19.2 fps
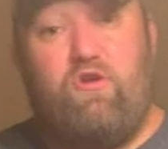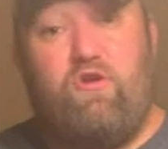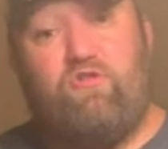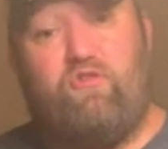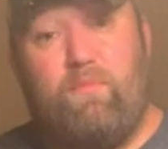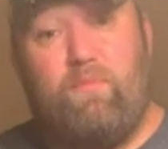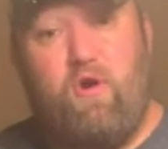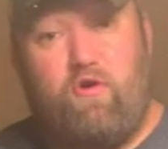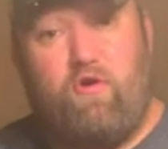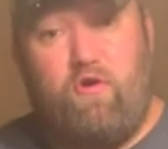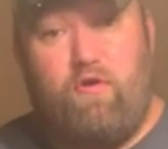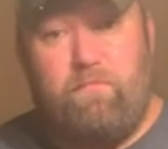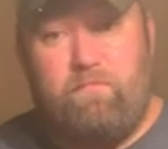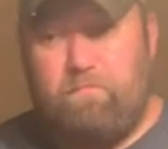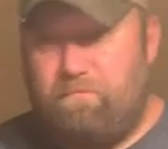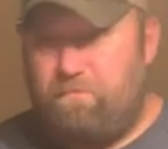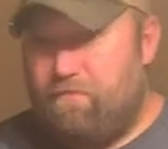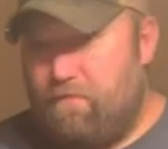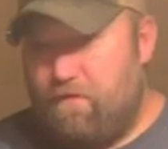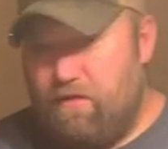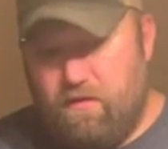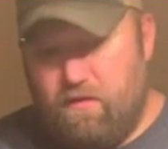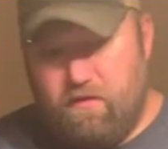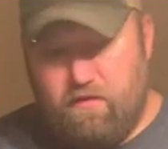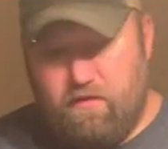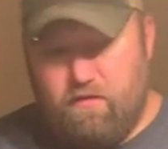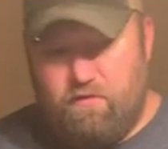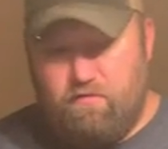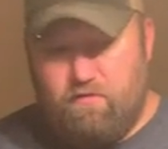on your smoker.
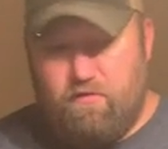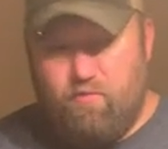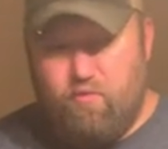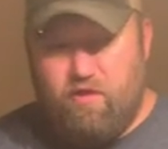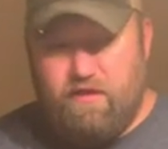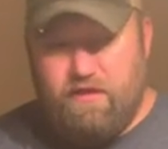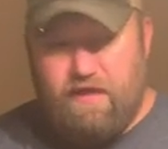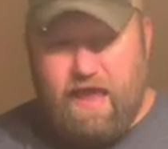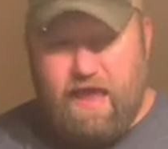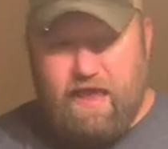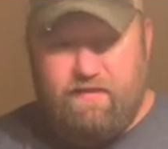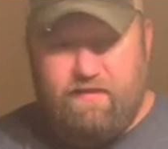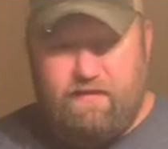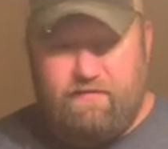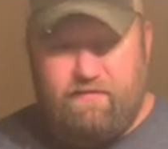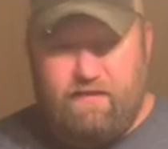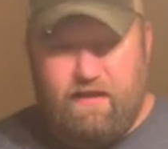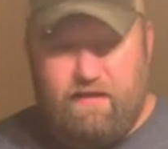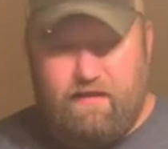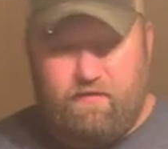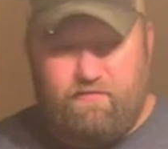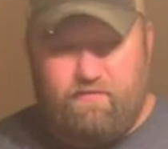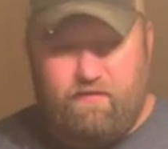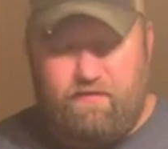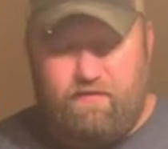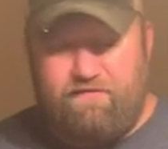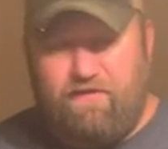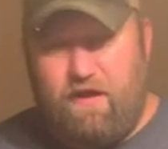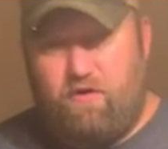You really can't, that's not
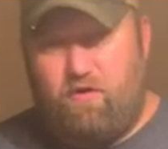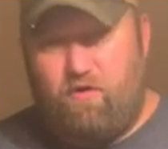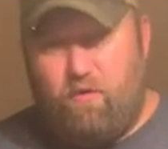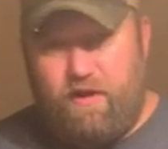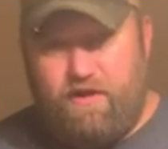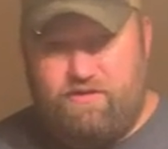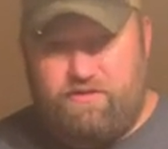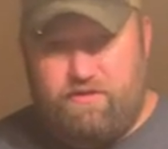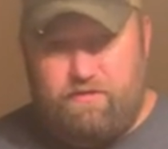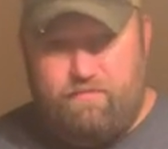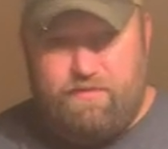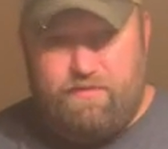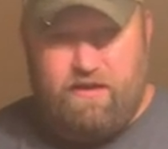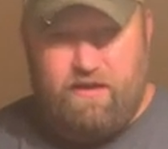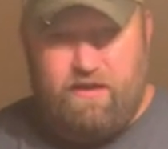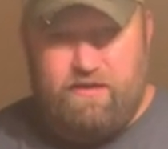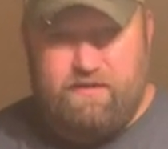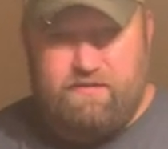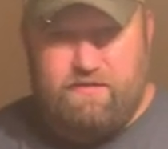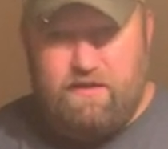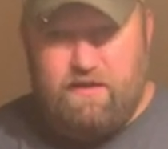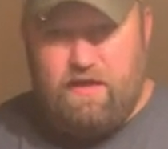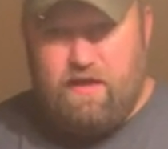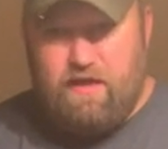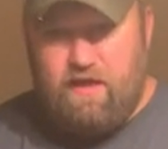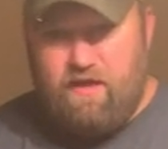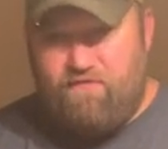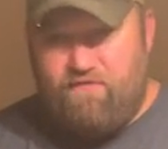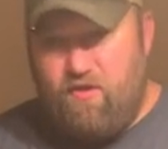a fair question, because
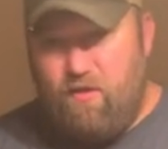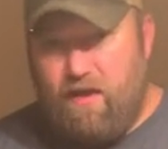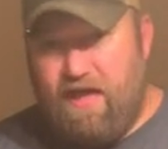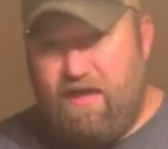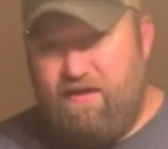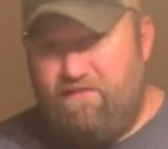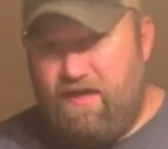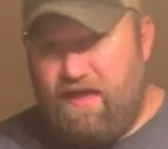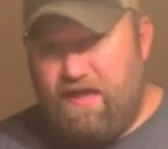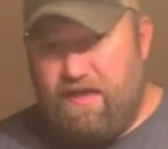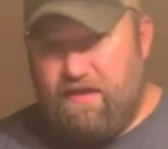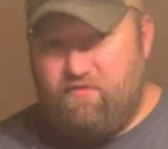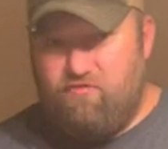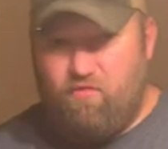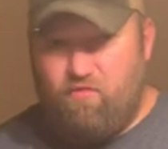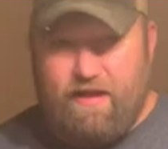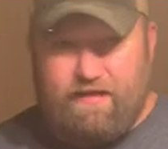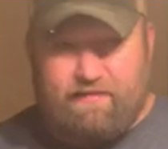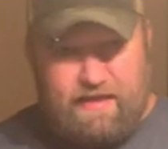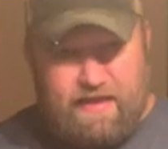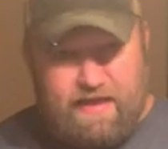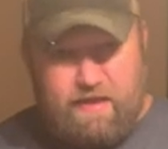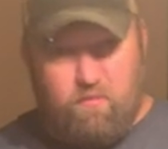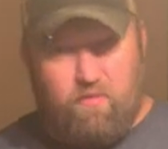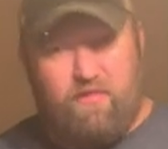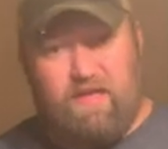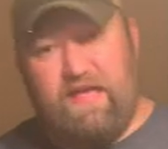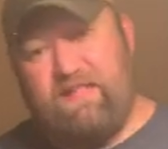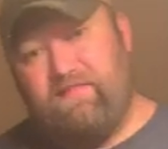if you have a direct heat
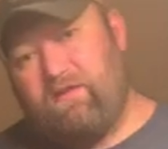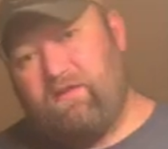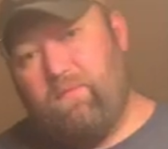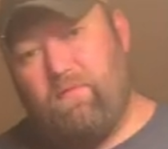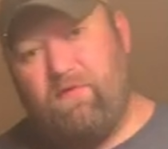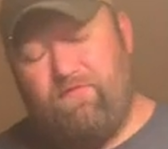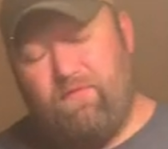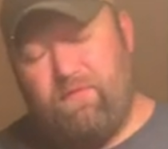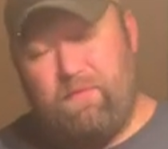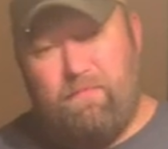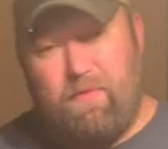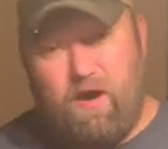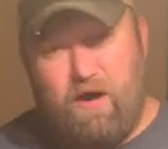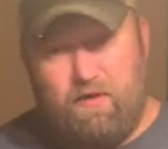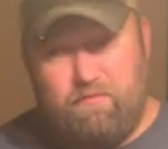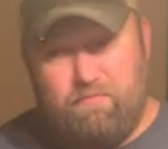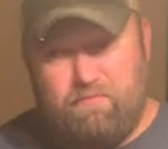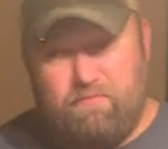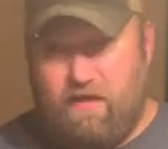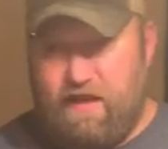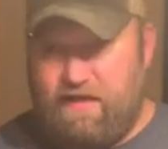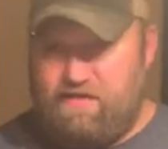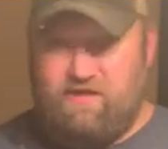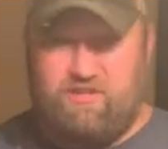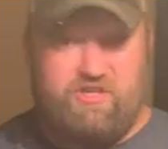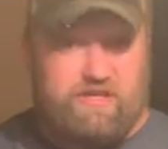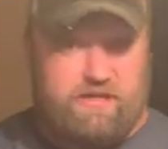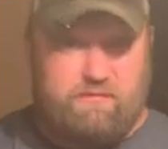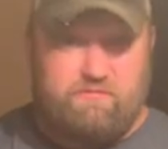where the heat's coming from the bottom, like the
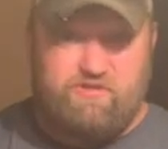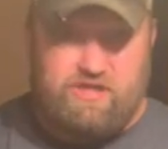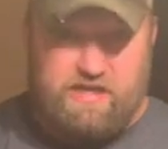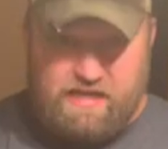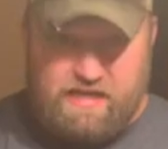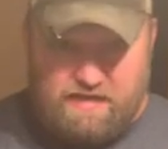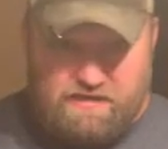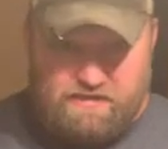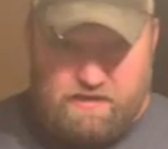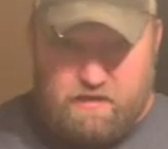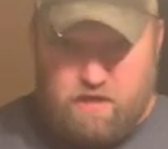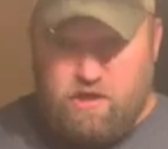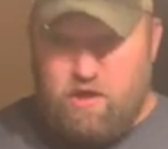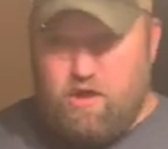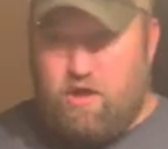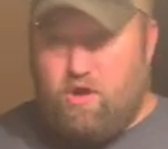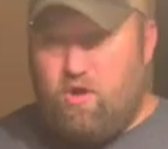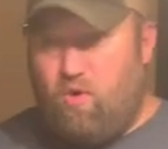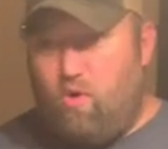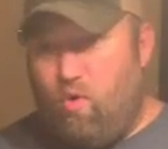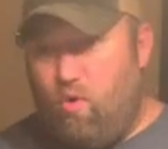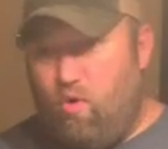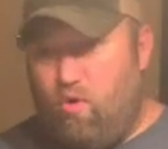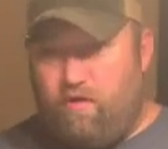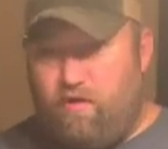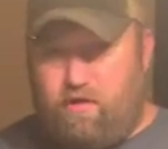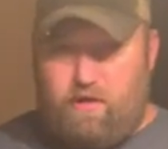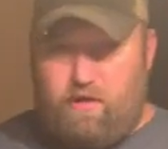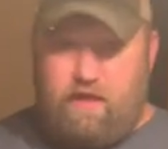GMGs,
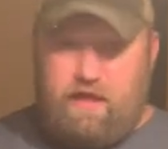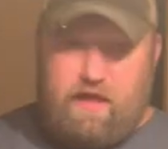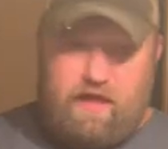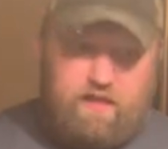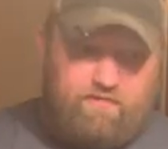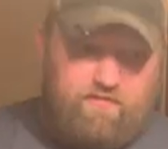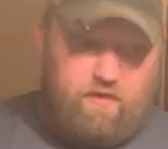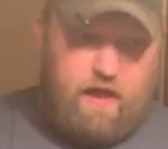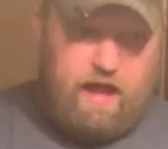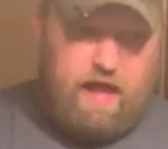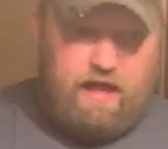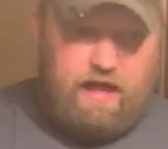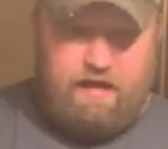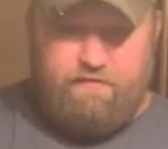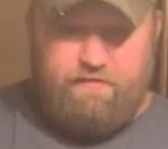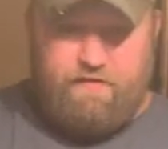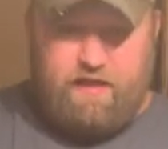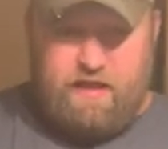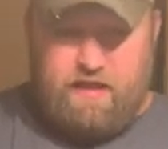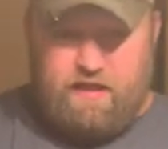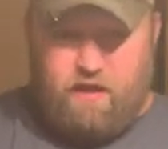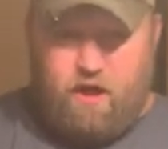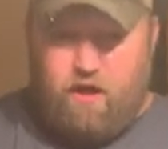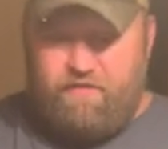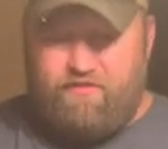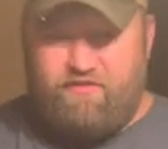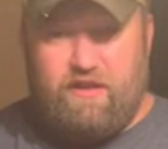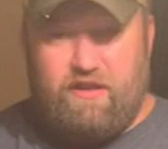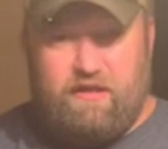or if you have a
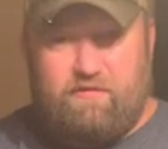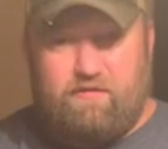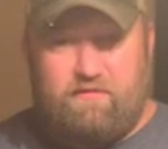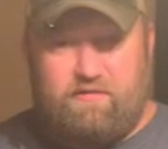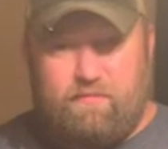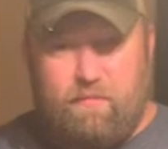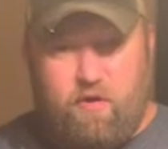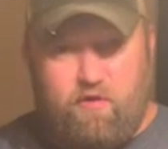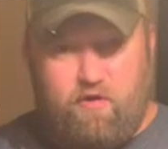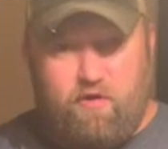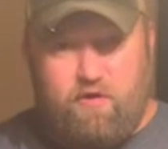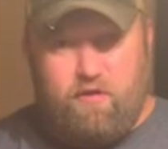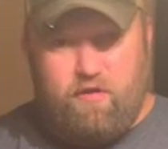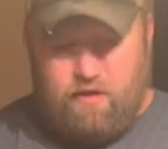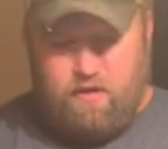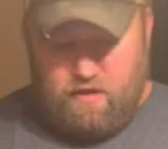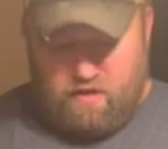offset smoker,